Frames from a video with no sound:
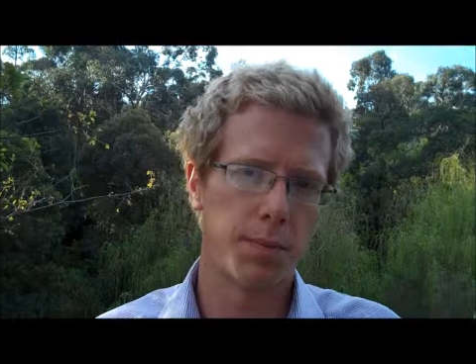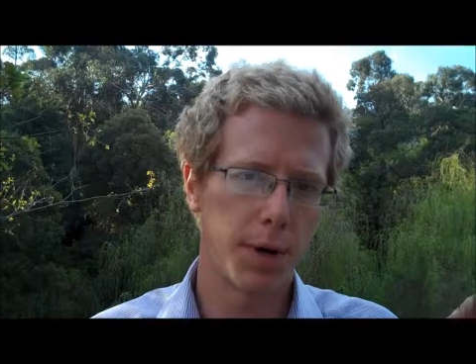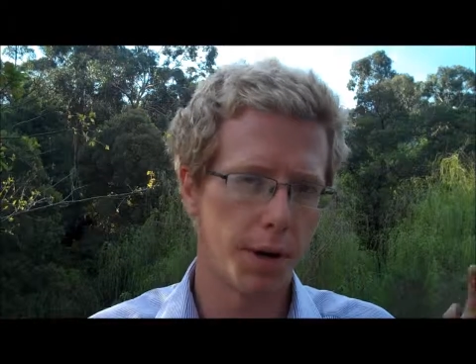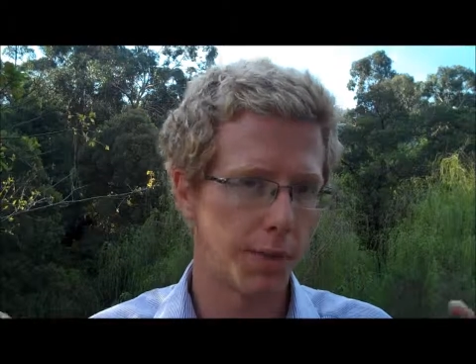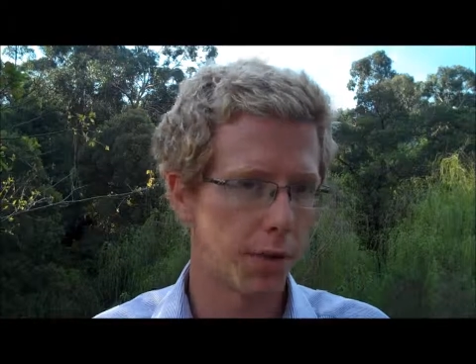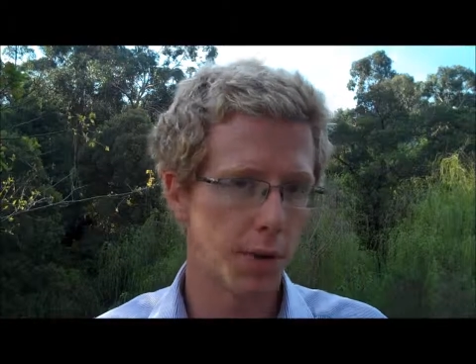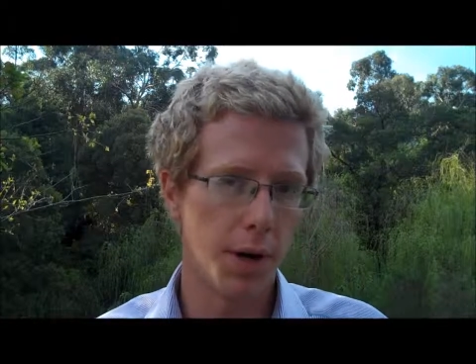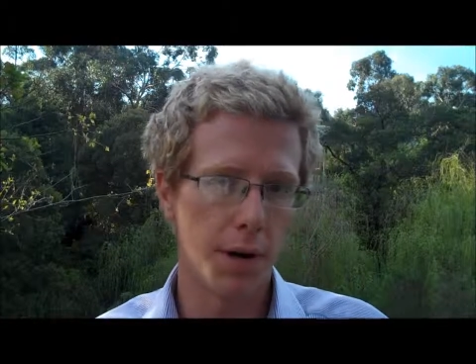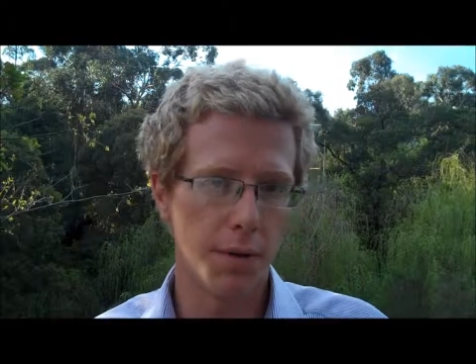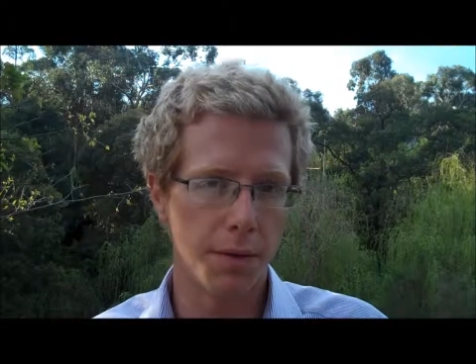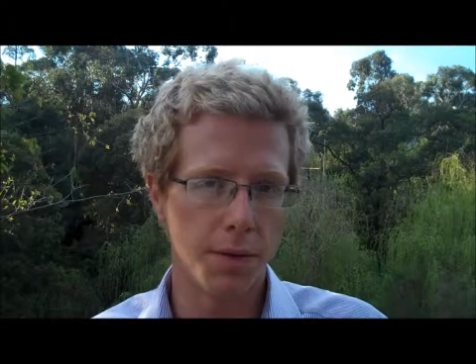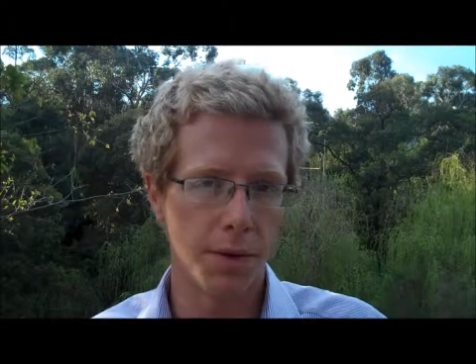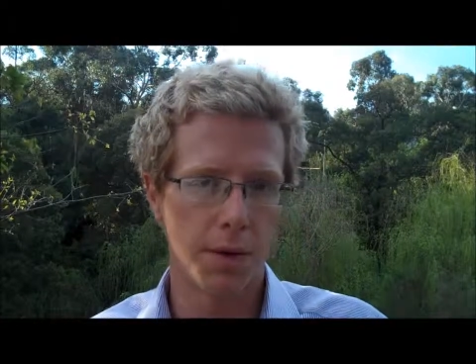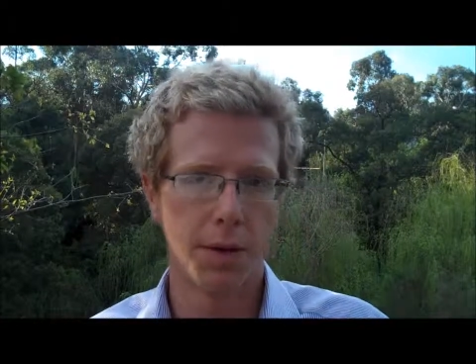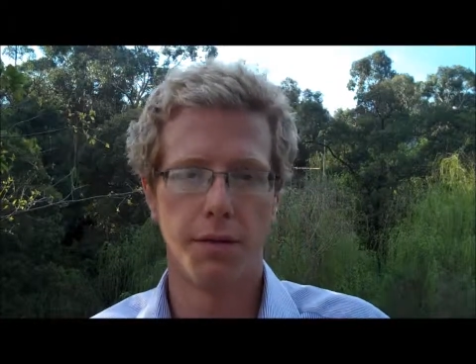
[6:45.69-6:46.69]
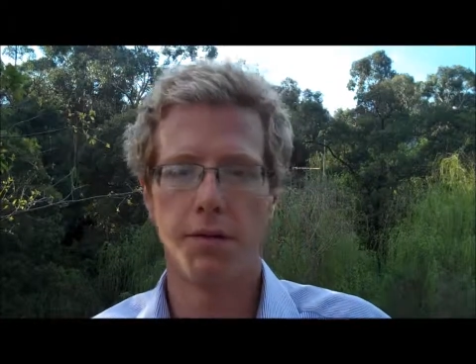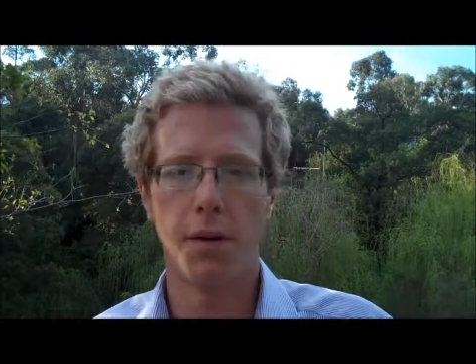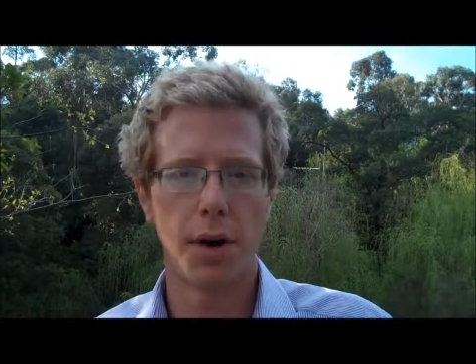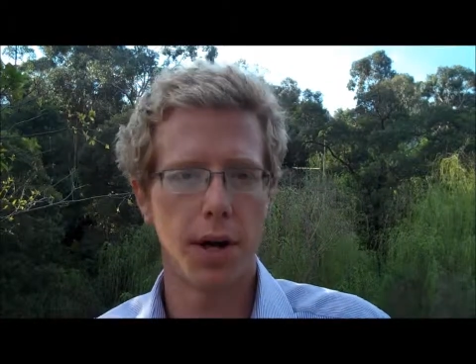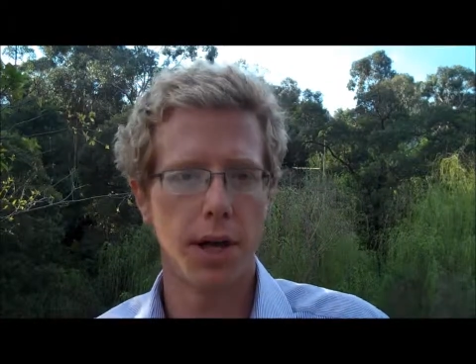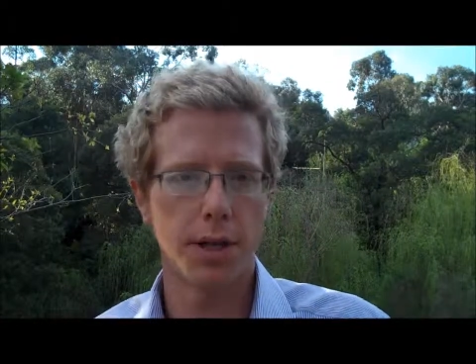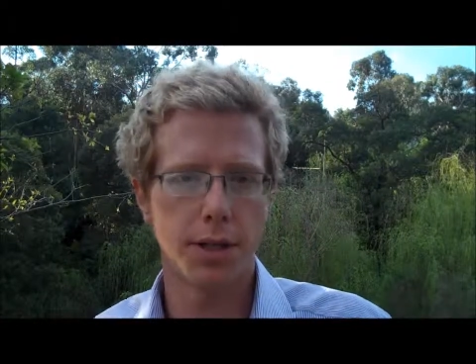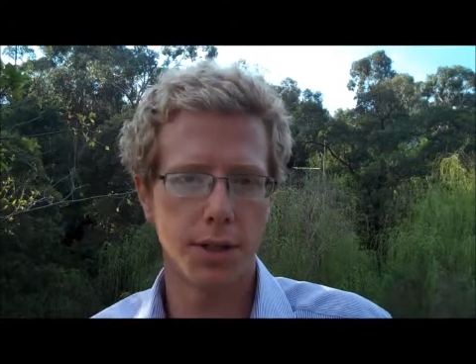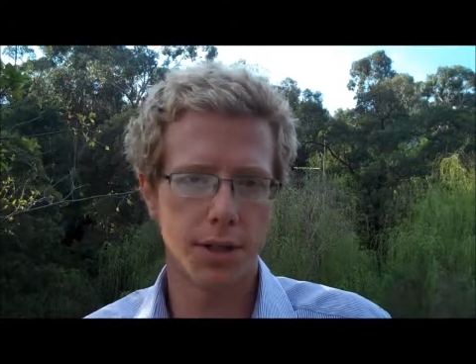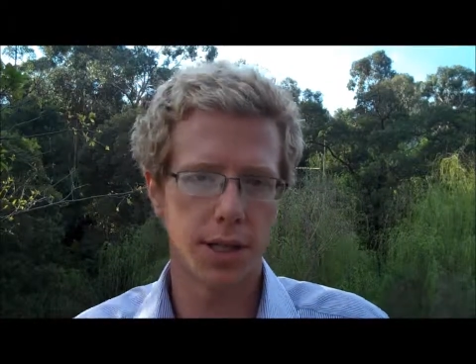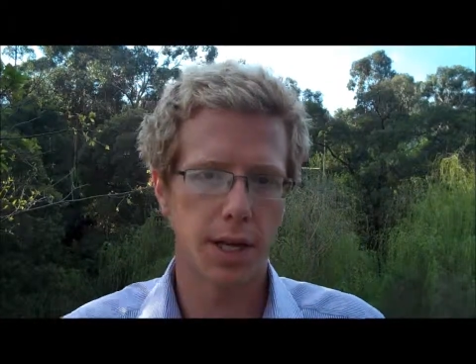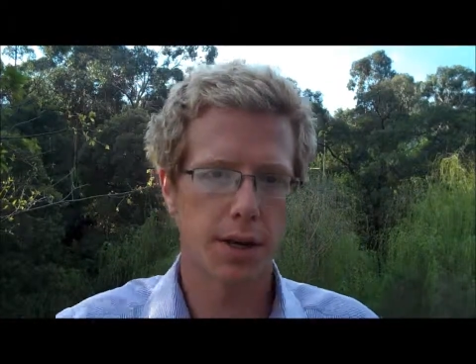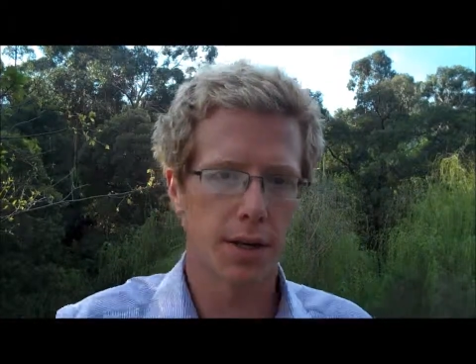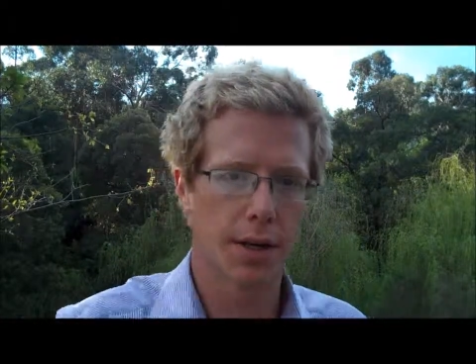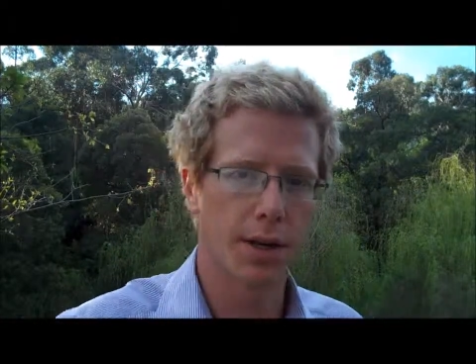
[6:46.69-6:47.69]
if you're in finance, you
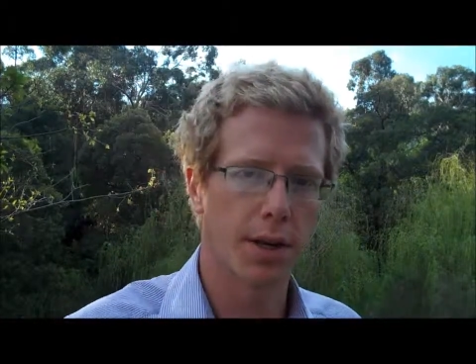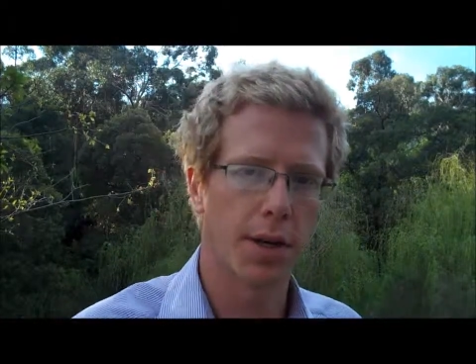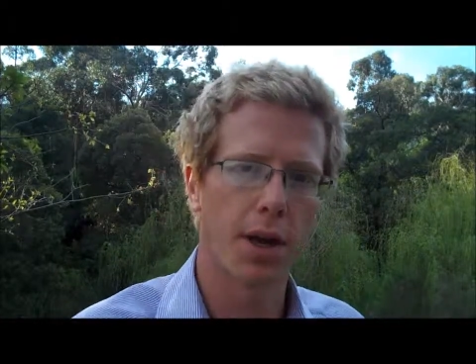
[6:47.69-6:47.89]
tend to